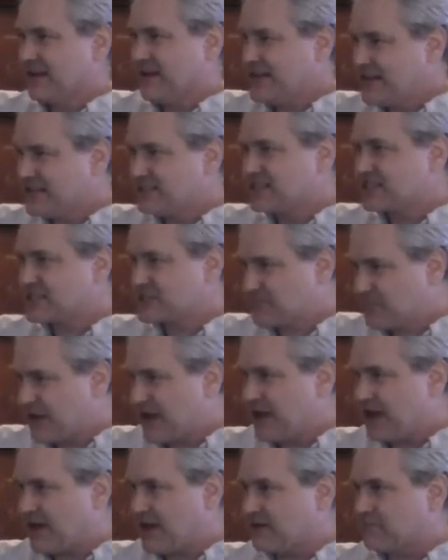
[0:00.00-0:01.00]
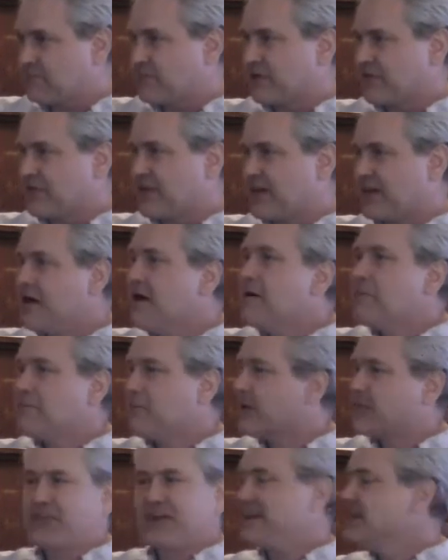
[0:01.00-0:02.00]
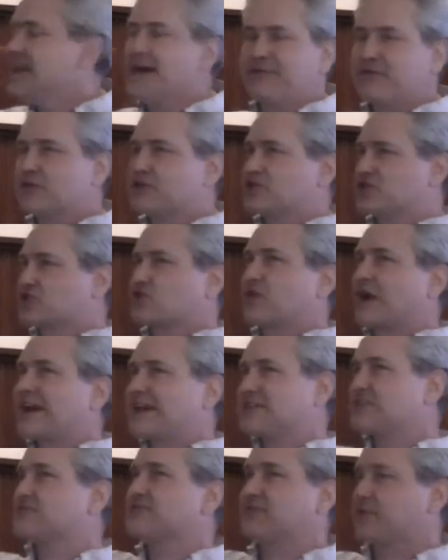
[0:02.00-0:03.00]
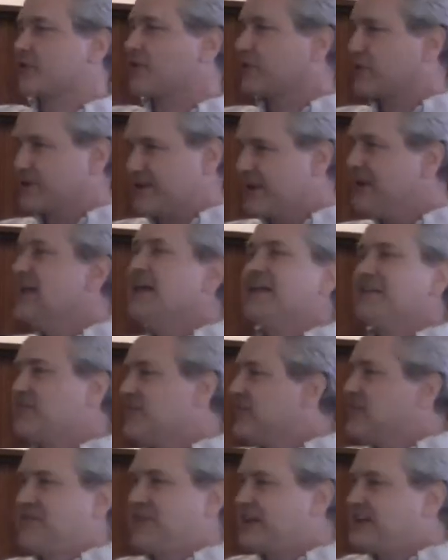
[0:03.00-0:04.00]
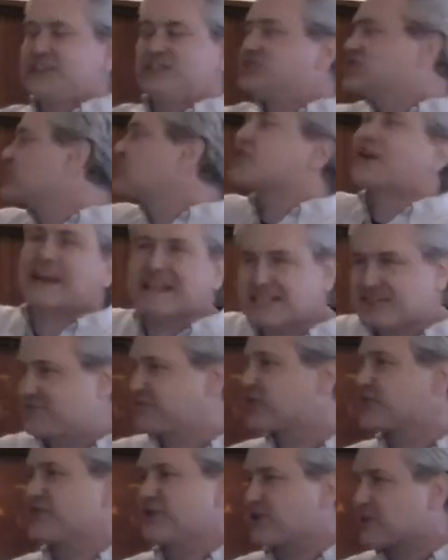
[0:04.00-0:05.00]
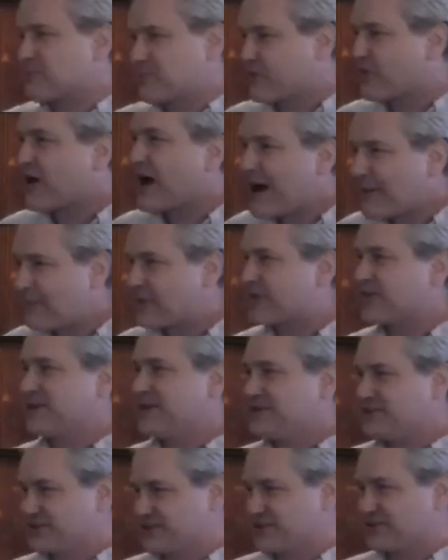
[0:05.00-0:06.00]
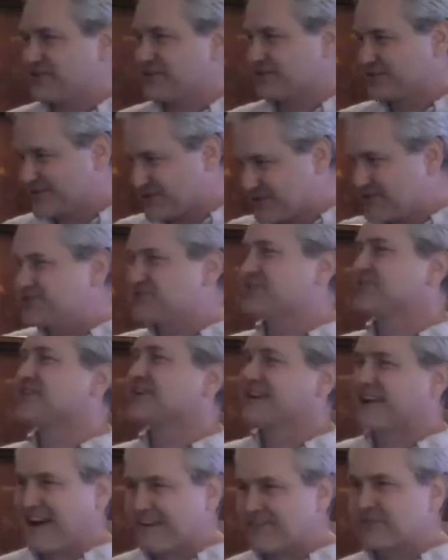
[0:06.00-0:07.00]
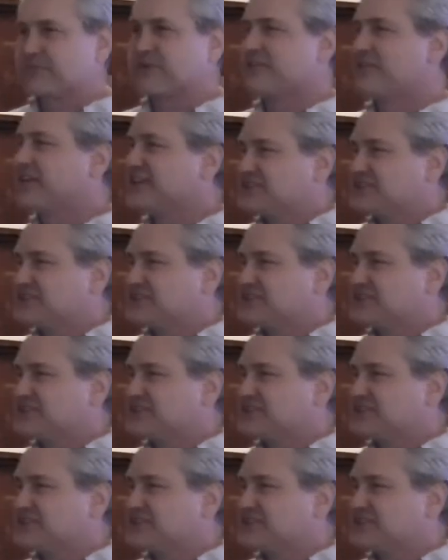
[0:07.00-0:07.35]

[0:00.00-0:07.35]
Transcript: in Spain, but they, but they never transferred, they didn't transfer their property to, to, to the government.